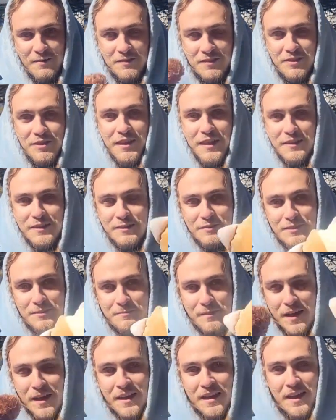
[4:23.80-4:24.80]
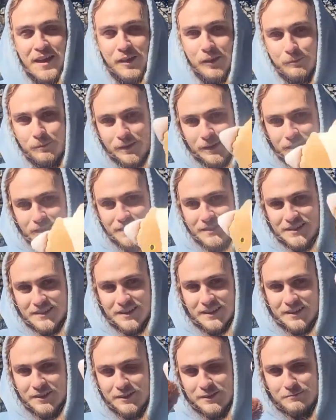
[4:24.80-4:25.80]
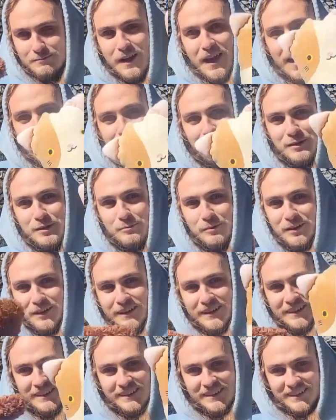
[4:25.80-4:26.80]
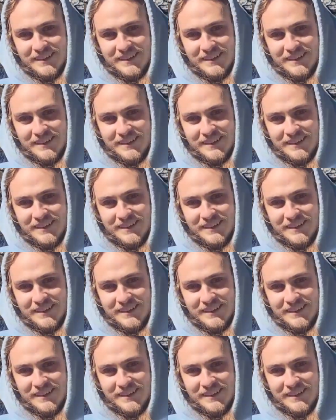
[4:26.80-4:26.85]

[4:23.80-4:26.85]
Thank you to my helpers. Goodbye, everyone.